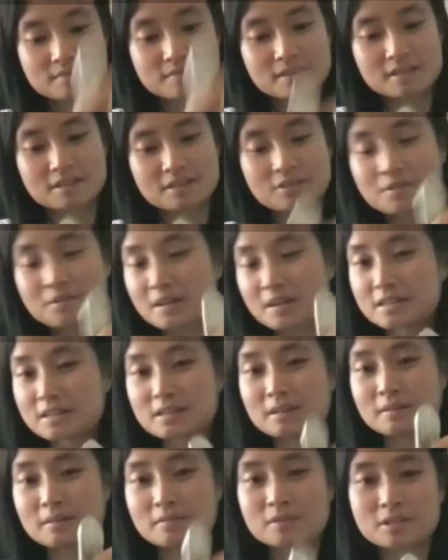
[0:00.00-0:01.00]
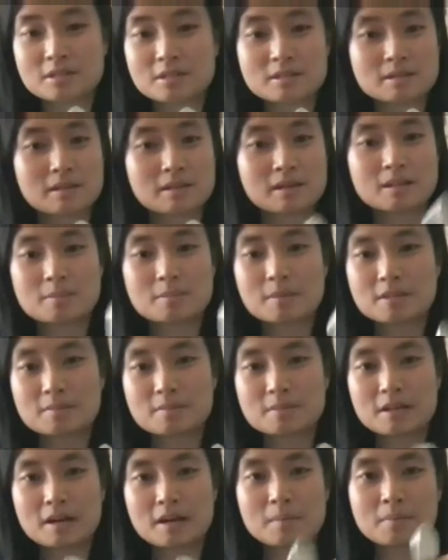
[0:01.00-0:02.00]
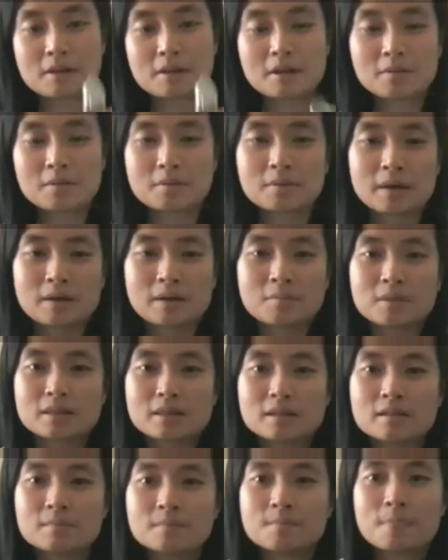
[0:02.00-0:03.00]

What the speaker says: So you guys can just kind of spend some time playing around with it.